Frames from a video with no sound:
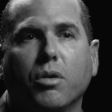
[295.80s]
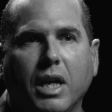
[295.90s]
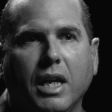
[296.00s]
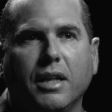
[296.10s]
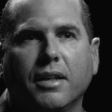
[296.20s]

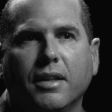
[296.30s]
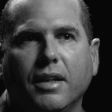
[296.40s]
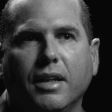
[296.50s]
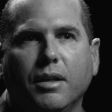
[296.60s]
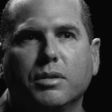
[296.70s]
cocaine.
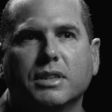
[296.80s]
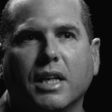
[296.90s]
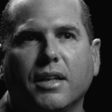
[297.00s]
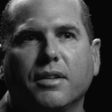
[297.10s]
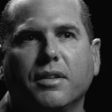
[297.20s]
It was
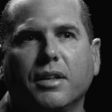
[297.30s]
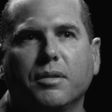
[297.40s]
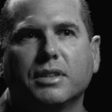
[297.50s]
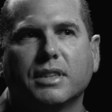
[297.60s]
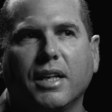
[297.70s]
kind of it
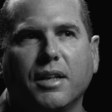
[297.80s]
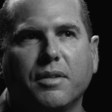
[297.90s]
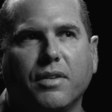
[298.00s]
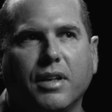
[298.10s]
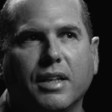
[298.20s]
was kind
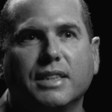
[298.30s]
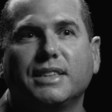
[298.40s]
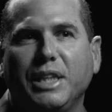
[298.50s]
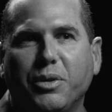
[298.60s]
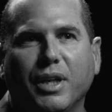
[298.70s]
of a, a
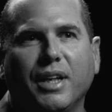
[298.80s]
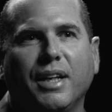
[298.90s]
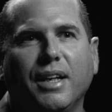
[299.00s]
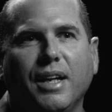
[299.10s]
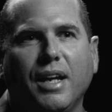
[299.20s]
secret,
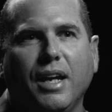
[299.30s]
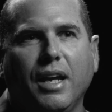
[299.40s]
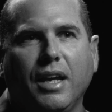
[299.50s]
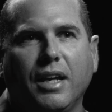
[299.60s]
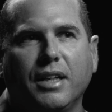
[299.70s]

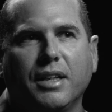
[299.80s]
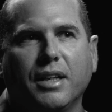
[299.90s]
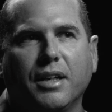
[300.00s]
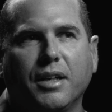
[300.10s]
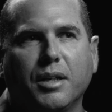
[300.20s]
and
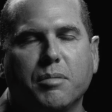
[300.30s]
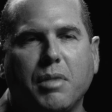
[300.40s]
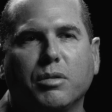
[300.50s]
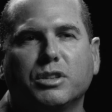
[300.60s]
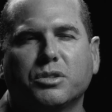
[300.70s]
um,
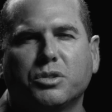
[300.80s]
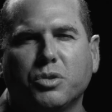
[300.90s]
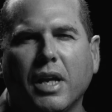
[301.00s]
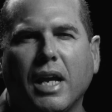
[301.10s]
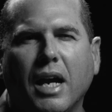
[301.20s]
I was
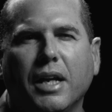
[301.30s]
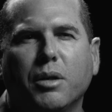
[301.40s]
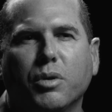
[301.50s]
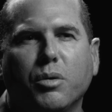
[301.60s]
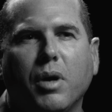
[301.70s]
trying to hide
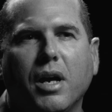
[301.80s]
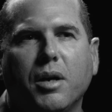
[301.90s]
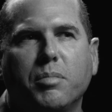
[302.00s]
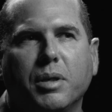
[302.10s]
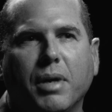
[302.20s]
it real
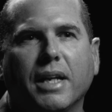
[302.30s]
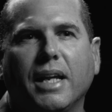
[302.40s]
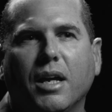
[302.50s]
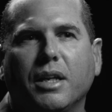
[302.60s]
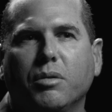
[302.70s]
well. But my
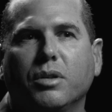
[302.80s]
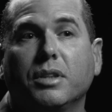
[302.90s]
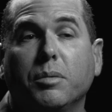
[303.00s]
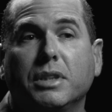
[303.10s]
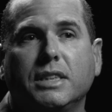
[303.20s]
dad, he would
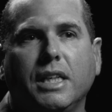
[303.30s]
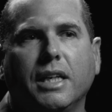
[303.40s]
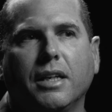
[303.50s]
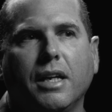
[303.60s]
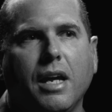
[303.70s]
he would see
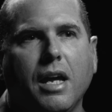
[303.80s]
it